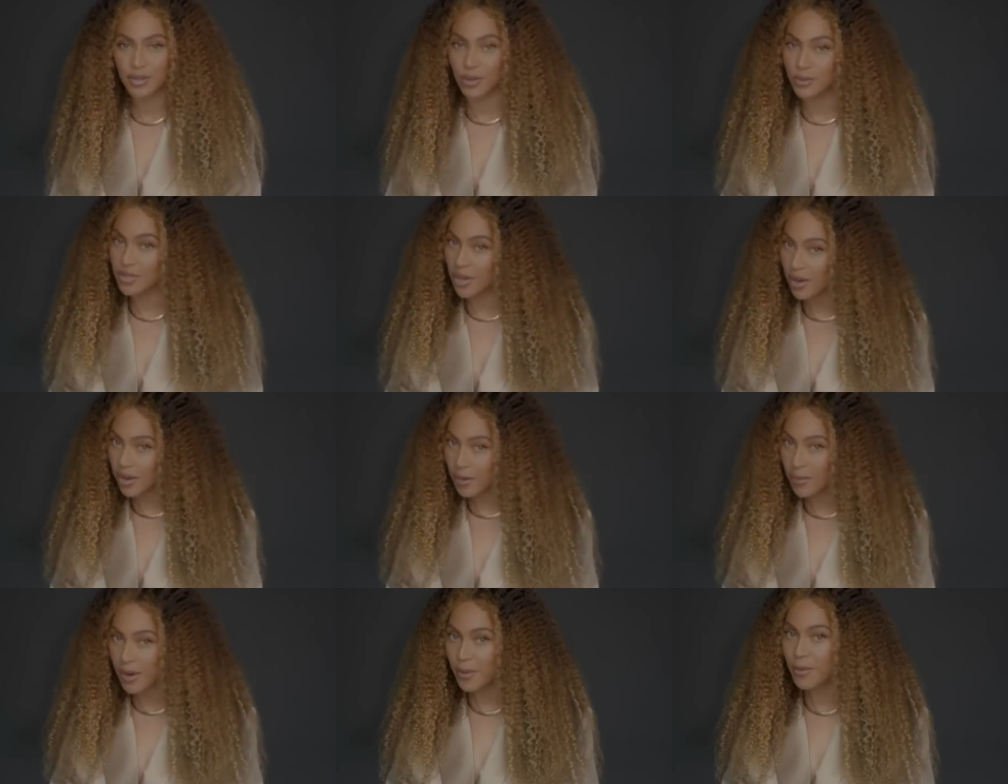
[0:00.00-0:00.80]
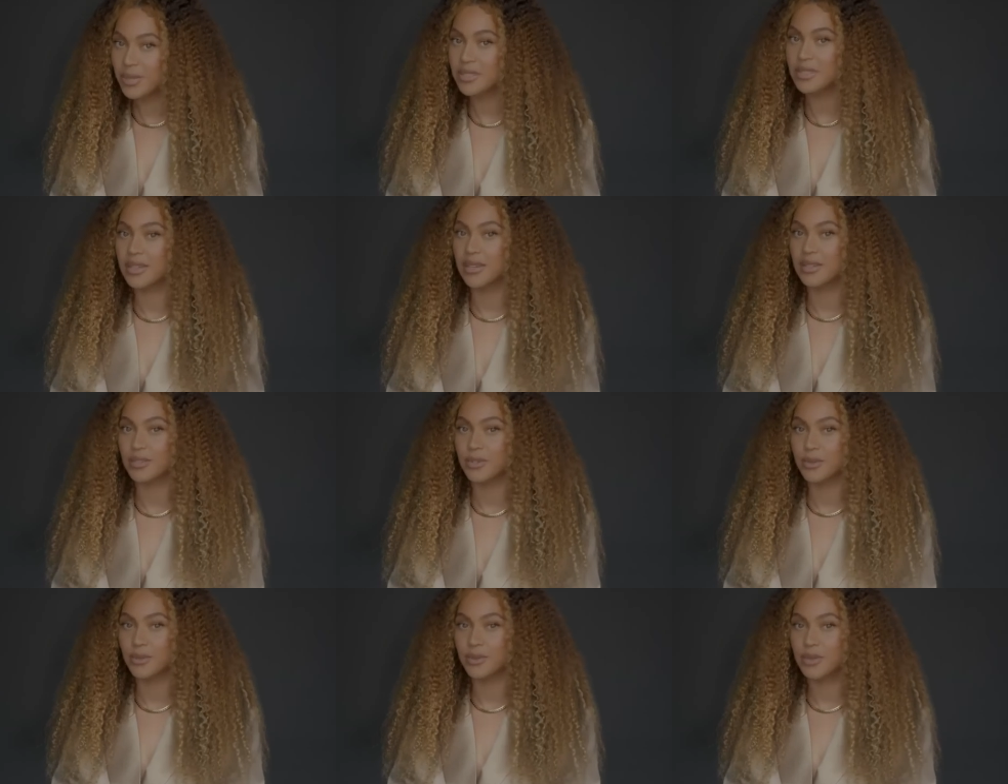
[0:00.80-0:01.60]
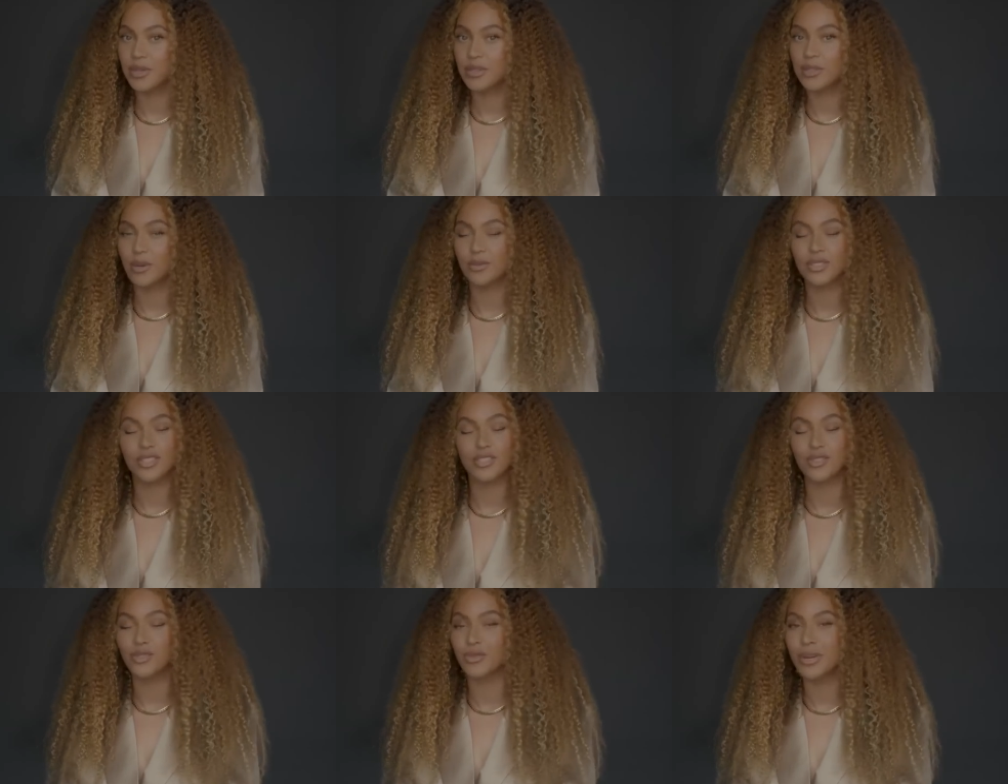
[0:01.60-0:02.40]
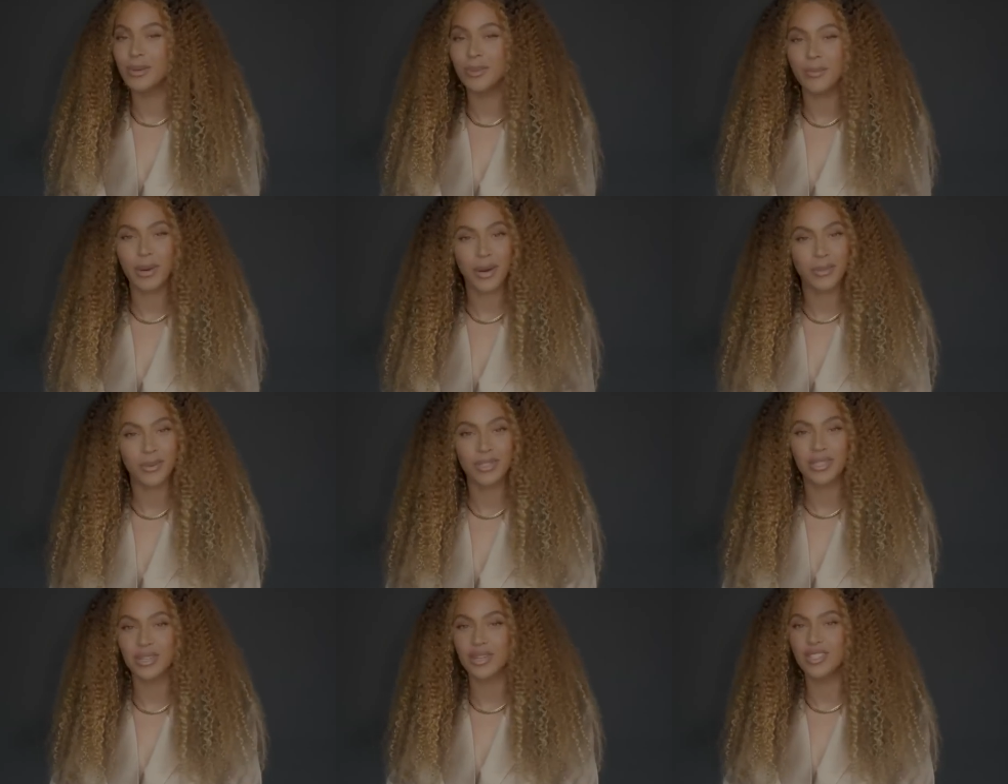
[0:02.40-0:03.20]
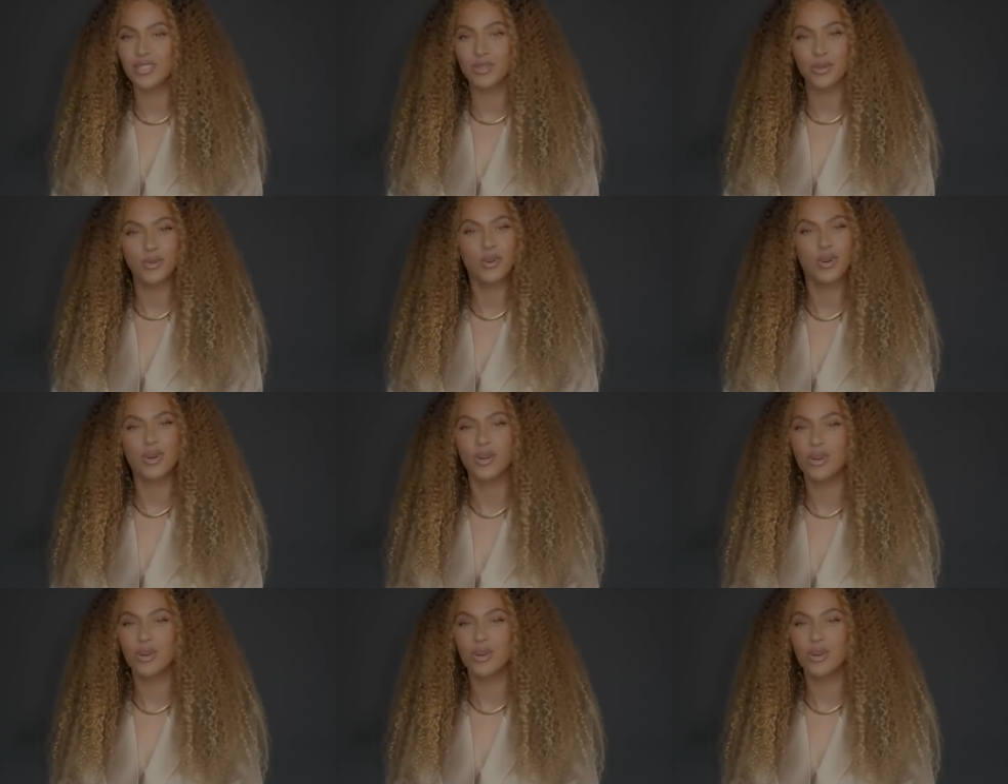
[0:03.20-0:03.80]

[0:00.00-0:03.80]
Don't talk about what you're gonna do. Don't just dream about what you're gonna do.